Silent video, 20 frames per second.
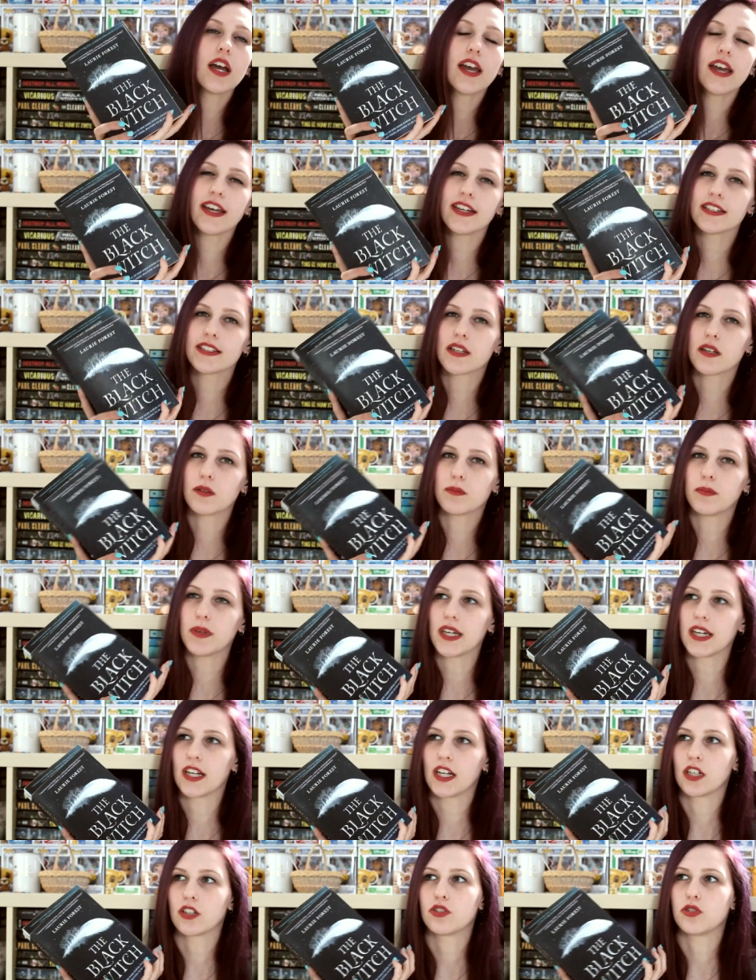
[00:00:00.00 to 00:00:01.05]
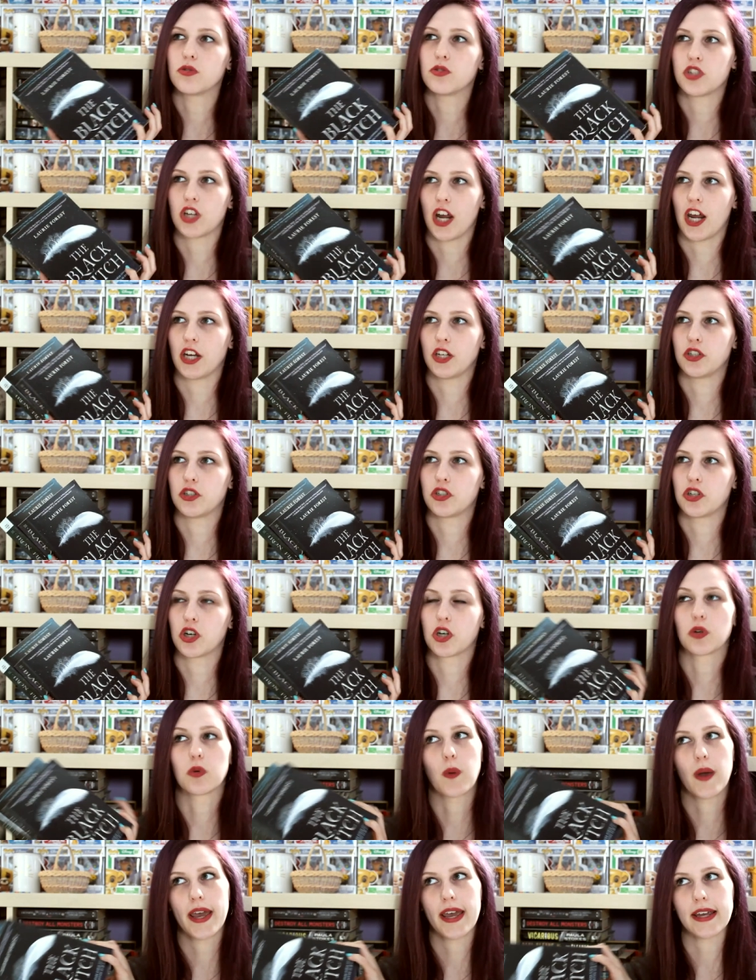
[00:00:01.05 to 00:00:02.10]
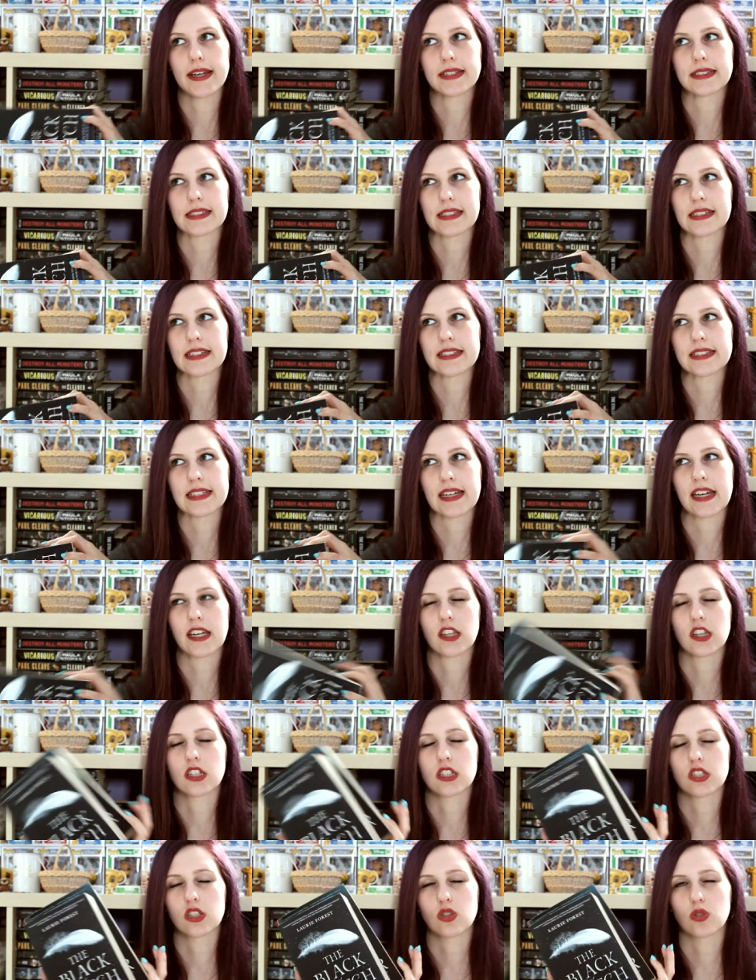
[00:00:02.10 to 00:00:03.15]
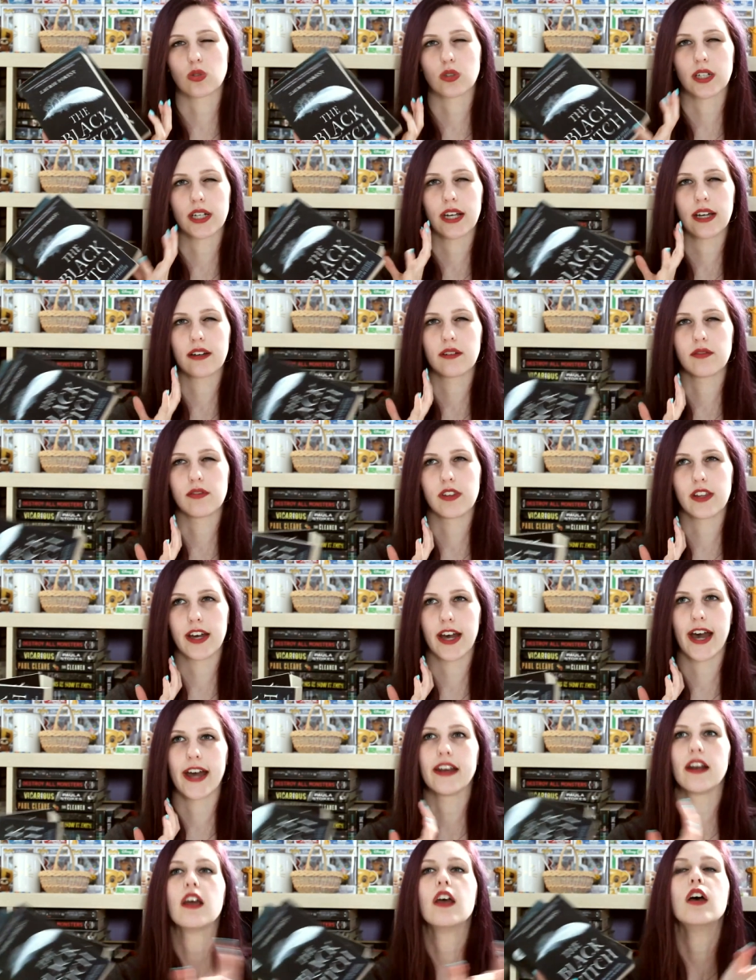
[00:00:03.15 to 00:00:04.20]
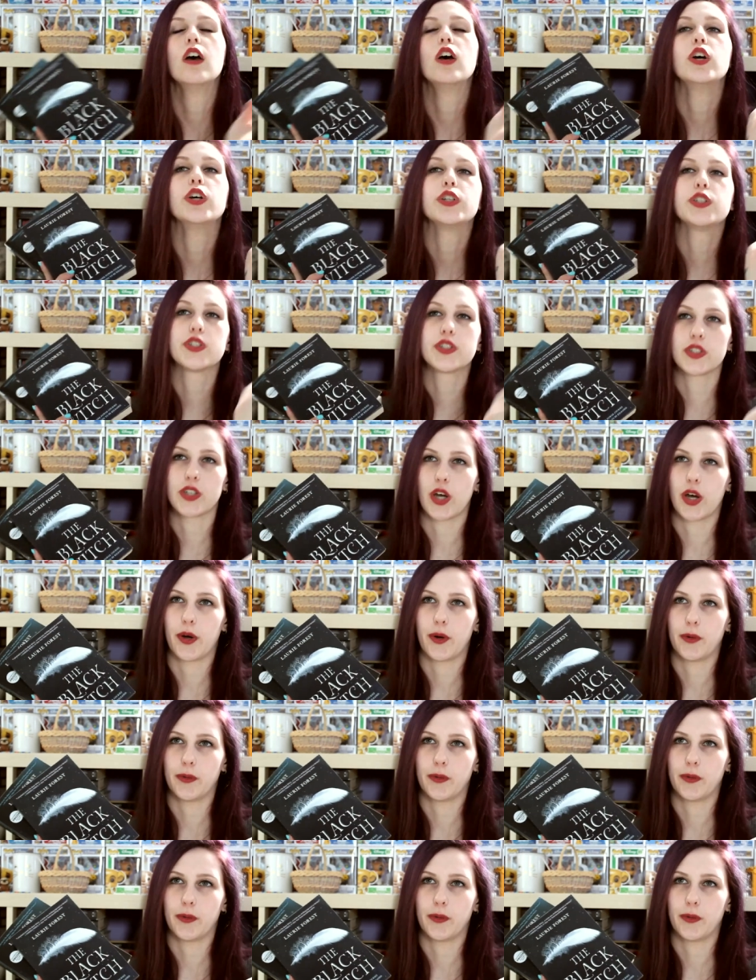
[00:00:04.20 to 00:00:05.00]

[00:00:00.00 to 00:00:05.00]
is beginning to change her ways and it's like the story of that. So